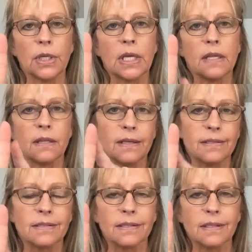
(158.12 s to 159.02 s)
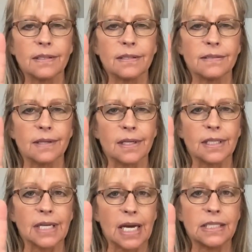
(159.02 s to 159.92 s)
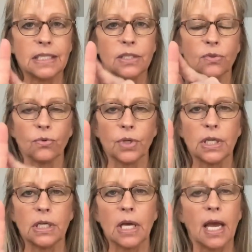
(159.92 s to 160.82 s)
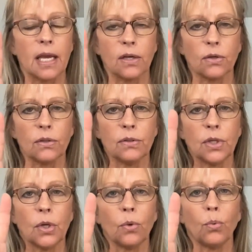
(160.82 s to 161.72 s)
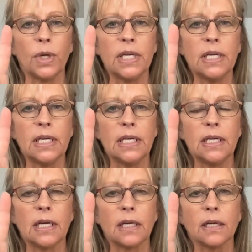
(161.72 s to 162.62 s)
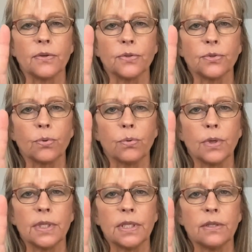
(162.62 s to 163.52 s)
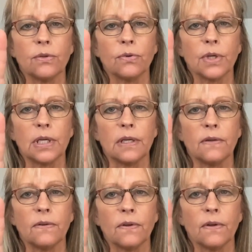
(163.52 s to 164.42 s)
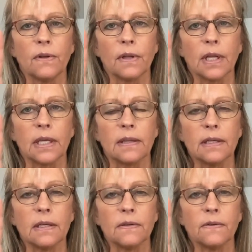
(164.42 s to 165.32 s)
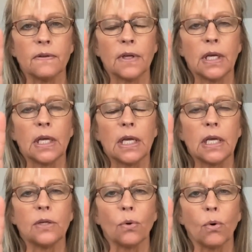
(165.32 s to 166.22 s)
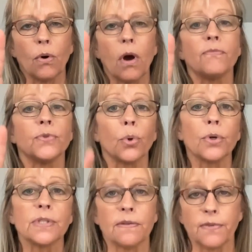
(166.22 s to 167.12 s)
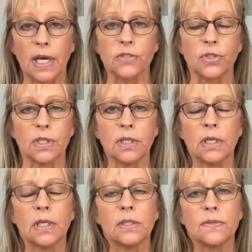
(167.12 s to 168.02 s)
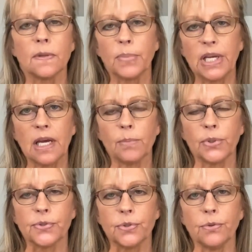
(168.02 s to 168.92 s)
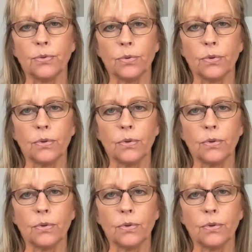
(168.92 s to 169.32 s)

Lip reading: This is like a 90-degree angle. We need another 20 degrees like this of dorsiflexion to be able to